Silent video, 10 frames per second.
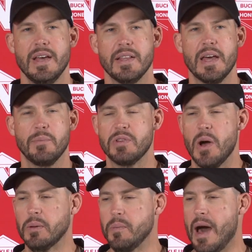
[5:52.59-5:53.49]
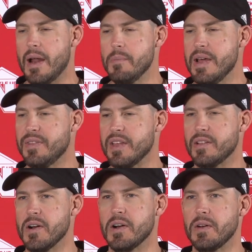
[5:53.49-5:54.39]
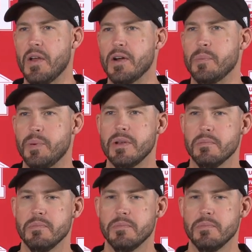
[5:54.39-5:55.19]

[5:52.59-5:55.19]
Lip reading: like we talked about, I mean, I think they're going to put